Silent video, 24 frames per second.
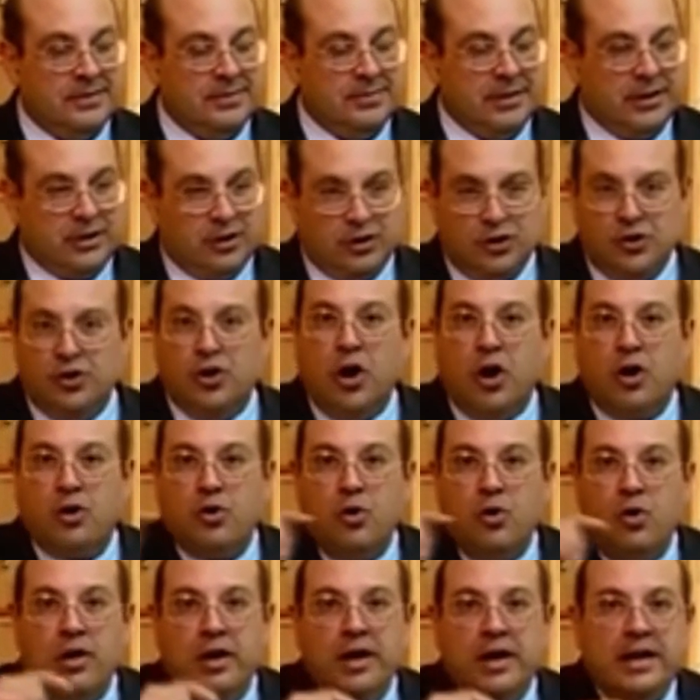Because
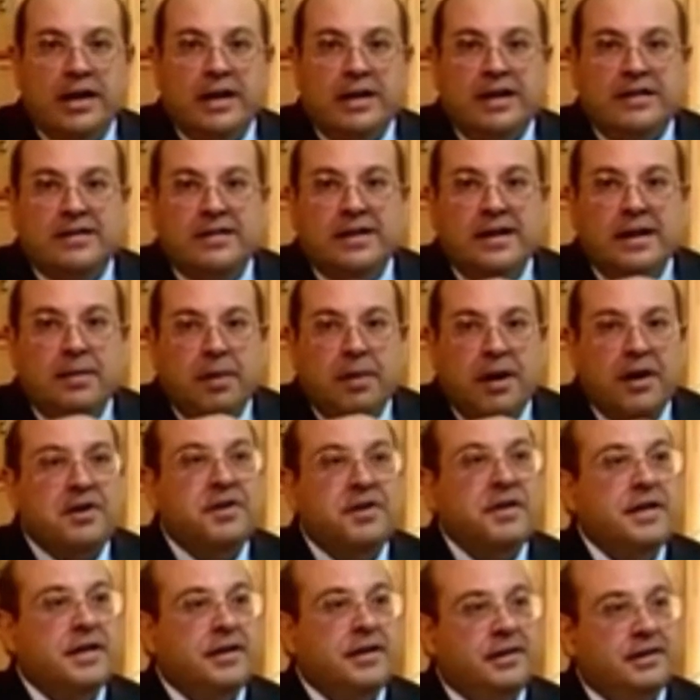not only is
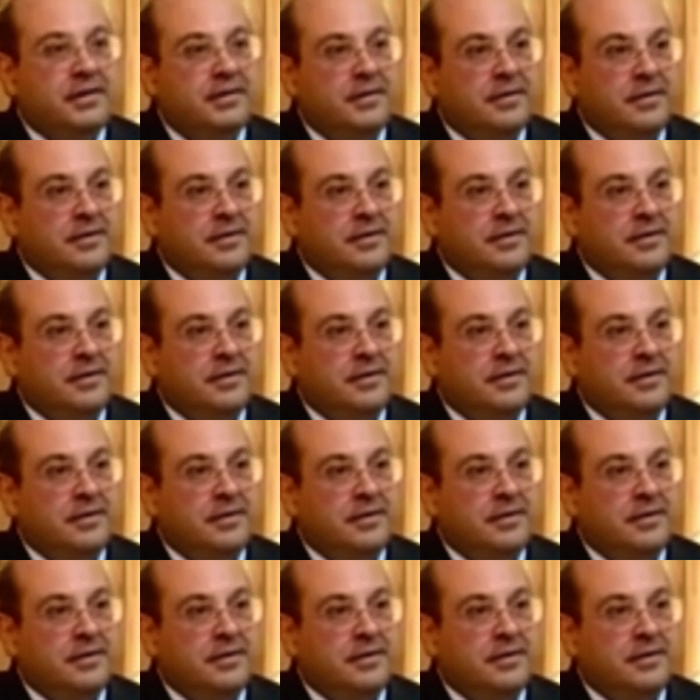liberty